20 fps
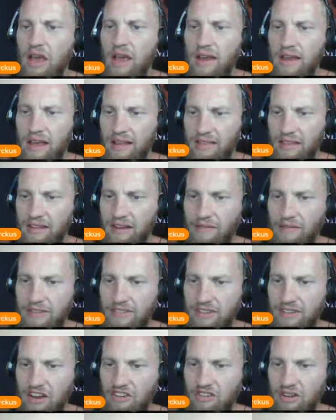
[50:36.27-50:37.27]
Yet the
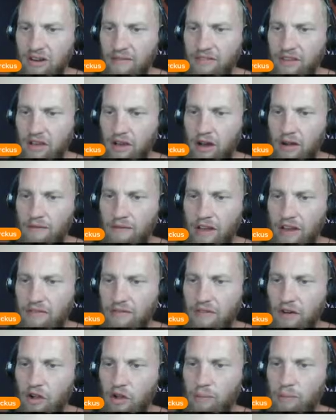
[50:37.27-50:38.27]
devastation of the conflict,
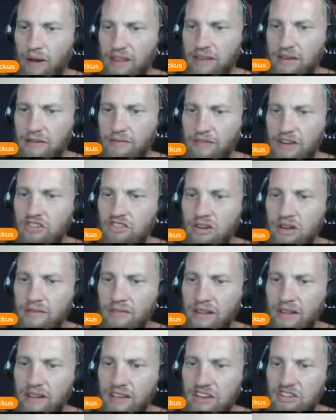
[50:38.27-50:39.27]
followed by the division of
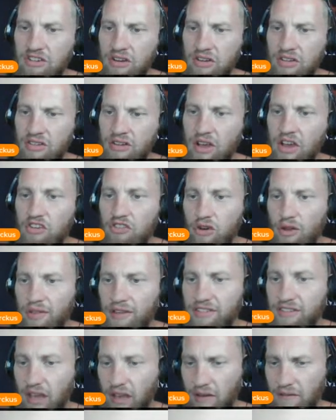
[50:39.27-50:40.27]
the legions during the
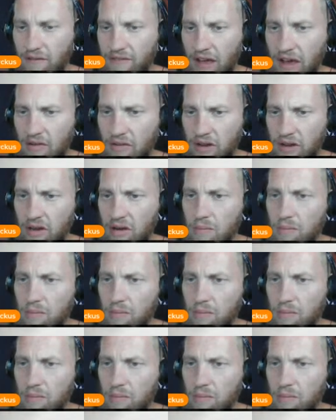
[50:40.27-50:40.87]
Second Founding,